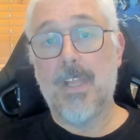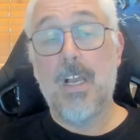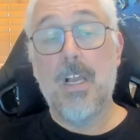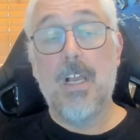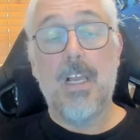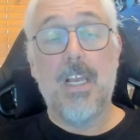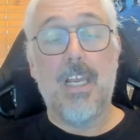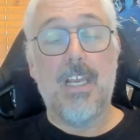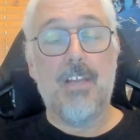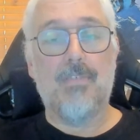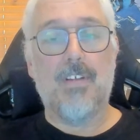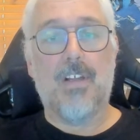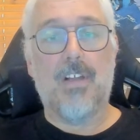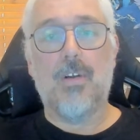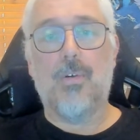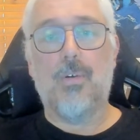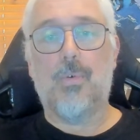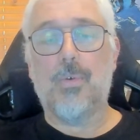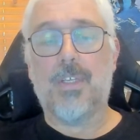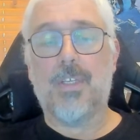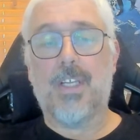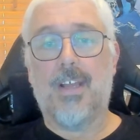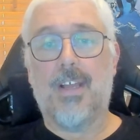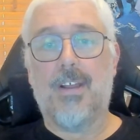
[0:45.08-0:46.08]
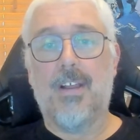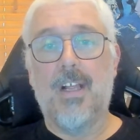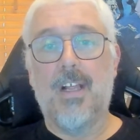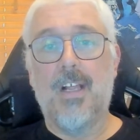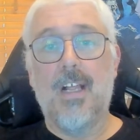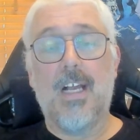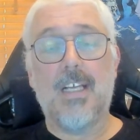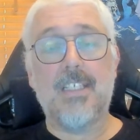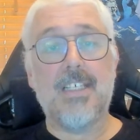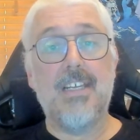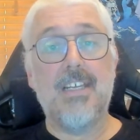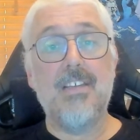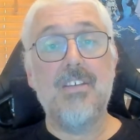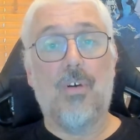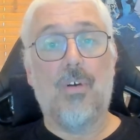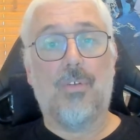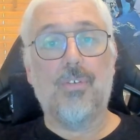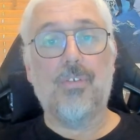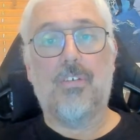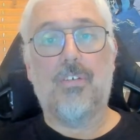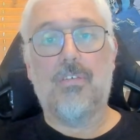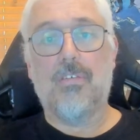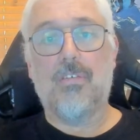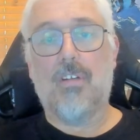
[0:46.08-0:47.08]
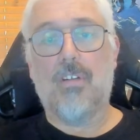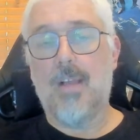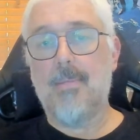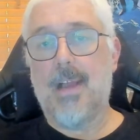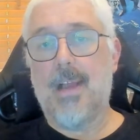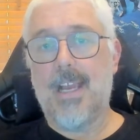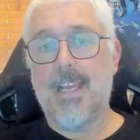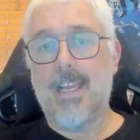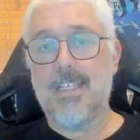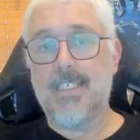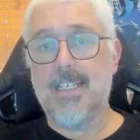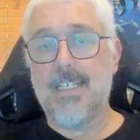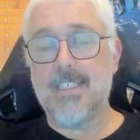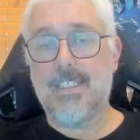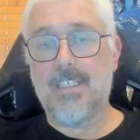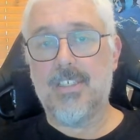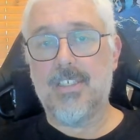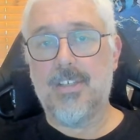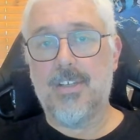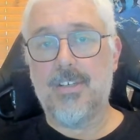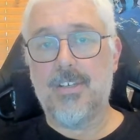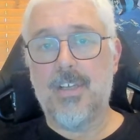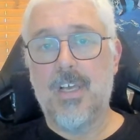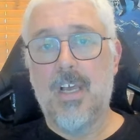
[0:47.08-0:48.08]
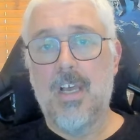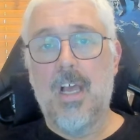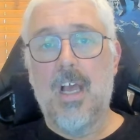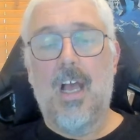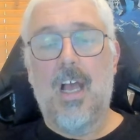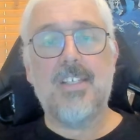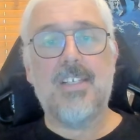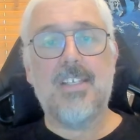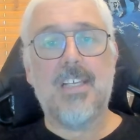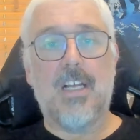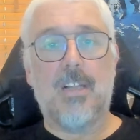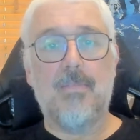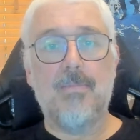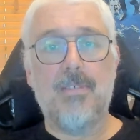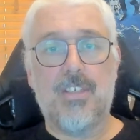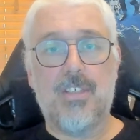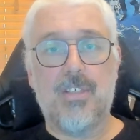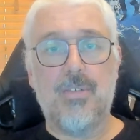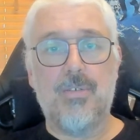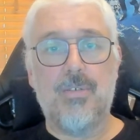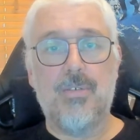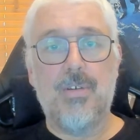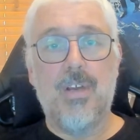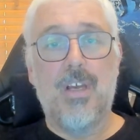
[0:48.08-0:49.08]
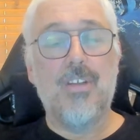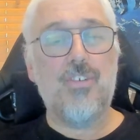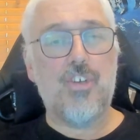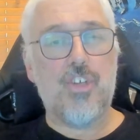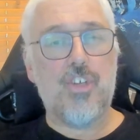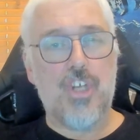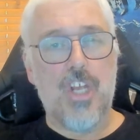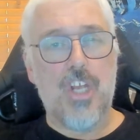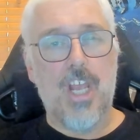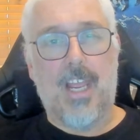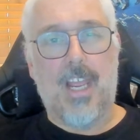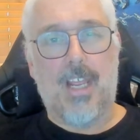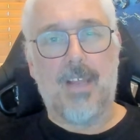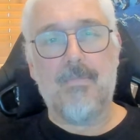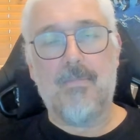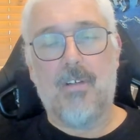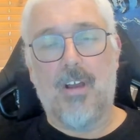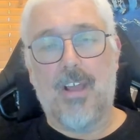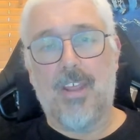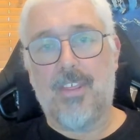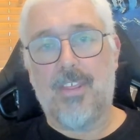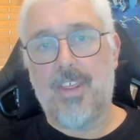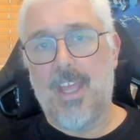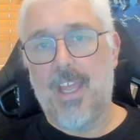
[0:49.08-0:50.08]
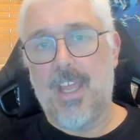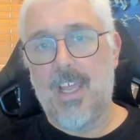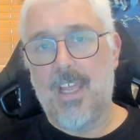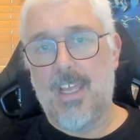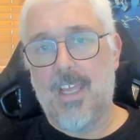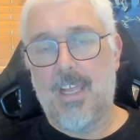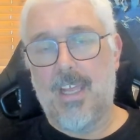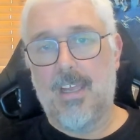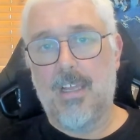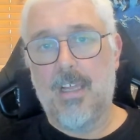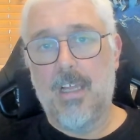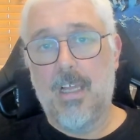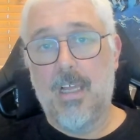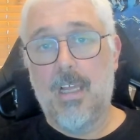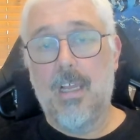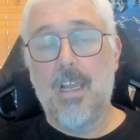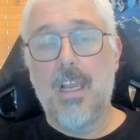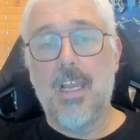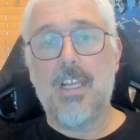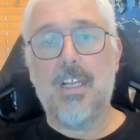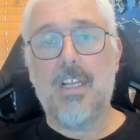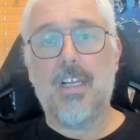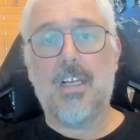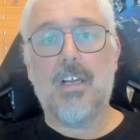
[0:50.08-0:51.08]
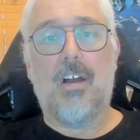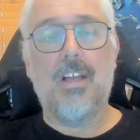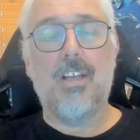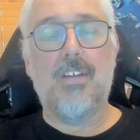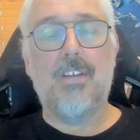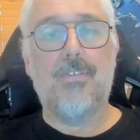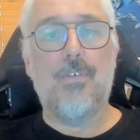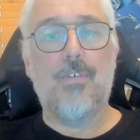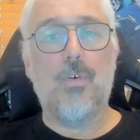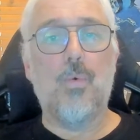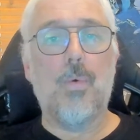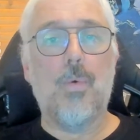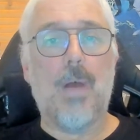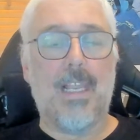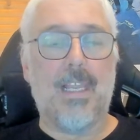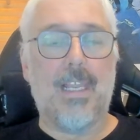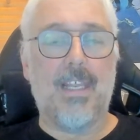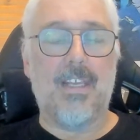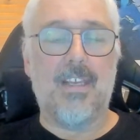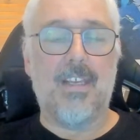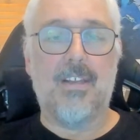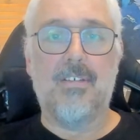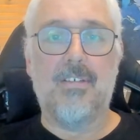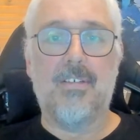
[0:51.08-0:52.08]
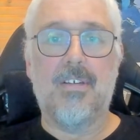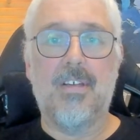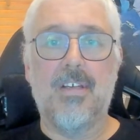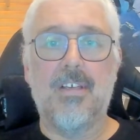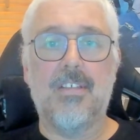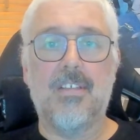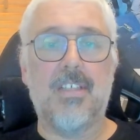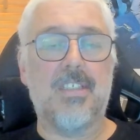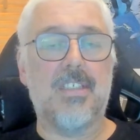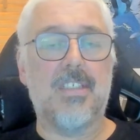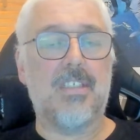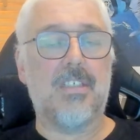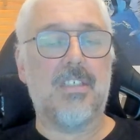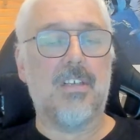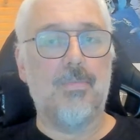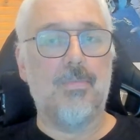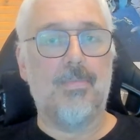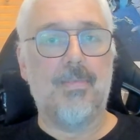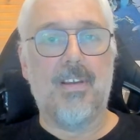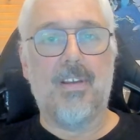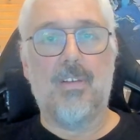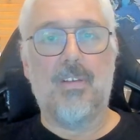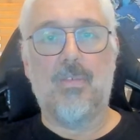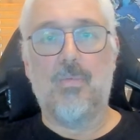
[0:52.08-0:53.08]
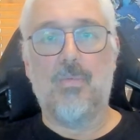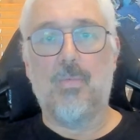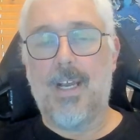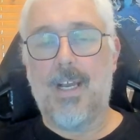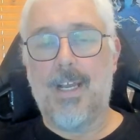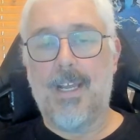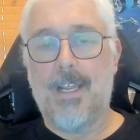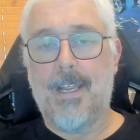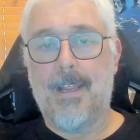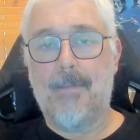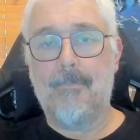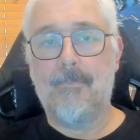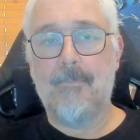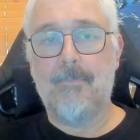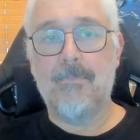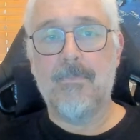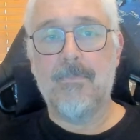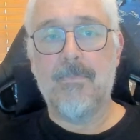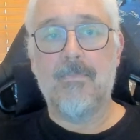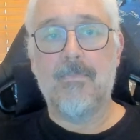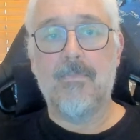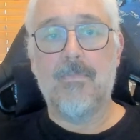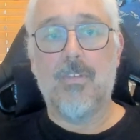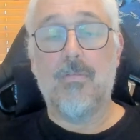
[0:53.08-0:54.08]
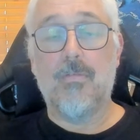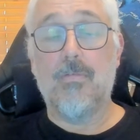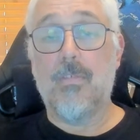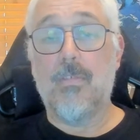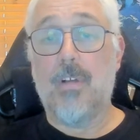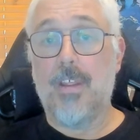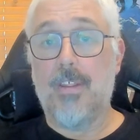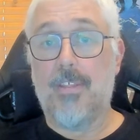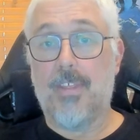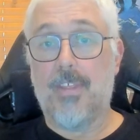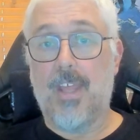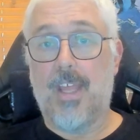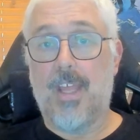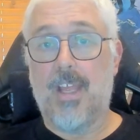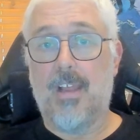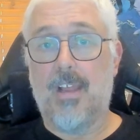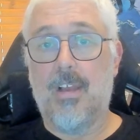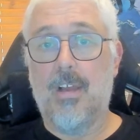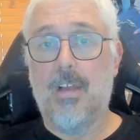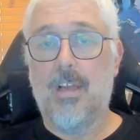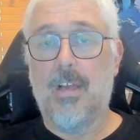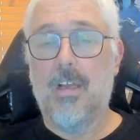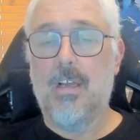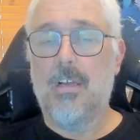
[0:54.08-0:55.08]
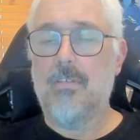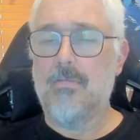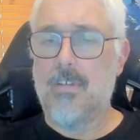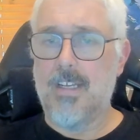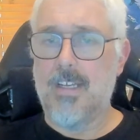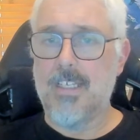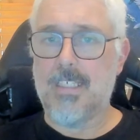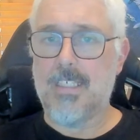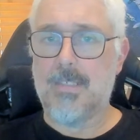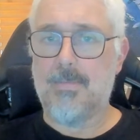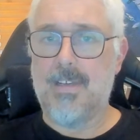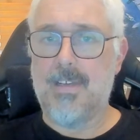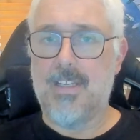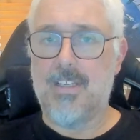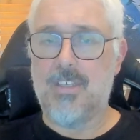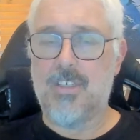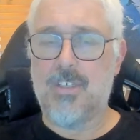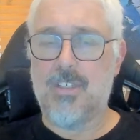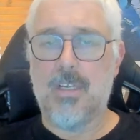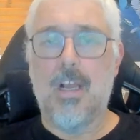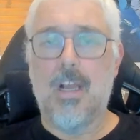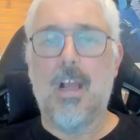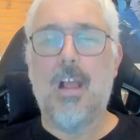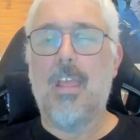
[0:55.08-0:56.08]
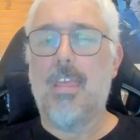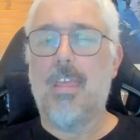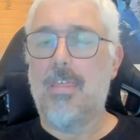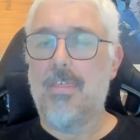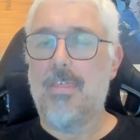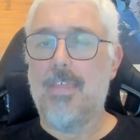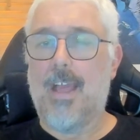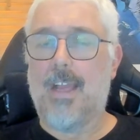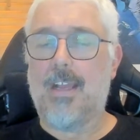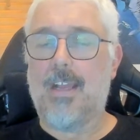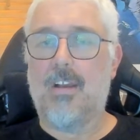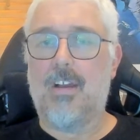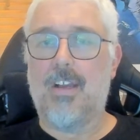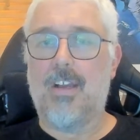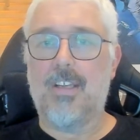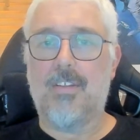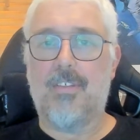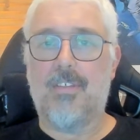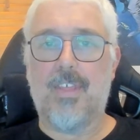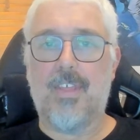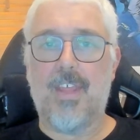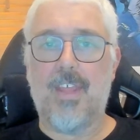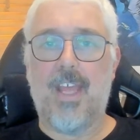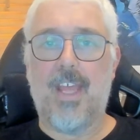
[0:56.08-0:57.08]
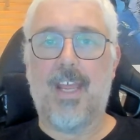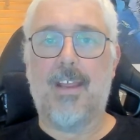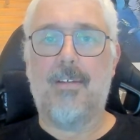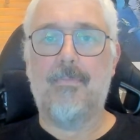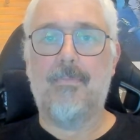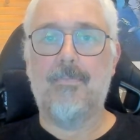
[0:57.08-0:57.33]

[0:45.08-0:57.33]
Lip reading: He'd record it as a non-crime hate incident and tell me to check my thinking in a kind of Orwellian, dystopian way. Right think, right speech, that kind of thing.